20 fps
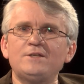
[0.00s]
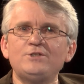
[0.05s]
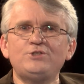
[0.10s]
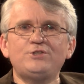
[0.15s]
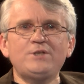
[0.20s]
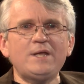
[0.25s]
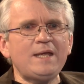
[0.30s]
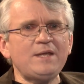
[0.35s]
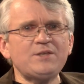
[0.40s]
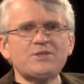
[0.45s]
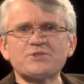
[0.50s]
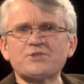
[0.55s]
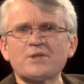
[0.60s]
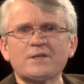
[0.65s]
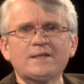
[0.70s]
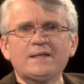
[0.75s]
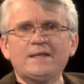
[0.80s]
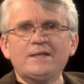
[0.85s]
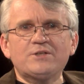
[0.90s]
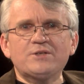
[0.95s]
Jesus'
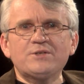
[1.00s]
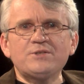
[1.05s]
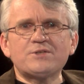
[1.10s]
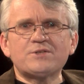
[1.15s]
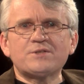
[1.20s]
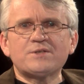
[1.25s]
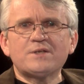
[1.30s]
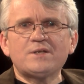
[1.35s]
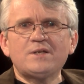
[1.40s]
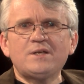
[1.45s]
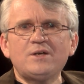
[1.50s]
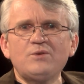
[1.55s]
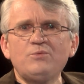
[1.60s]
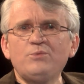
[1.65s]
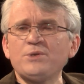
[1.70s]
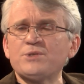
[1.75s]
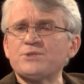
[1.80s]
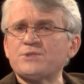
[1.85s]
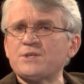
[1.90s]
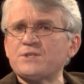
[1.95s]
allegiance
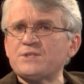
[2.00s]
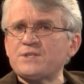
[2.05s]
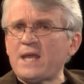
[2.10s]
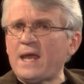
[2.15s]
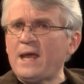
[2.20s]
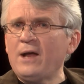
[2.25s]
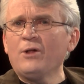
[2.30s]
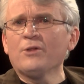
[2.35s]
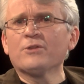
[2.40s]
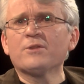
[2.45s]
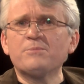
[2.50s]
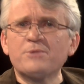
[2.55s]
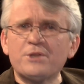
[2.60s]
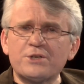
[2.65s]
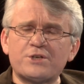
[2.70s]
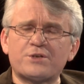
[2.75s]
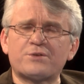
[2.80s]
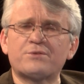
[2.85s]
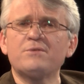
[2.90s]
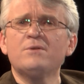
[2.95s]
was to tell them the
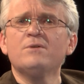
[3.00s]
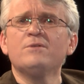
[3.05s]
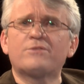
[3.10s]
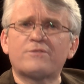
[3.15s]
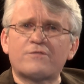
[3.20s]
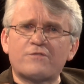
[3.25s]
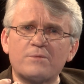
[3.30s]
truth